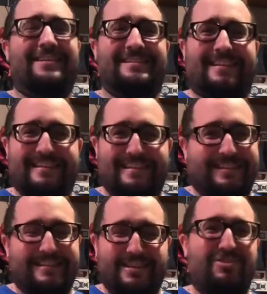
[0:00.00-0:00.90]
It's like,
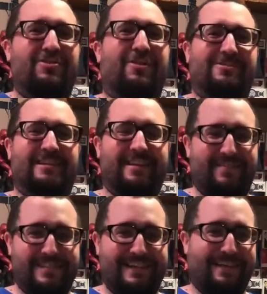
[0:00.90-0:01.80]
you know I was going to
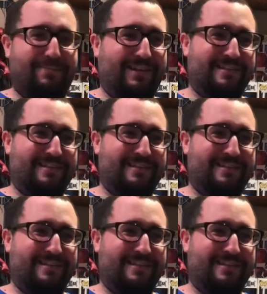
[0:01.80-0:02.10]
give this an A+.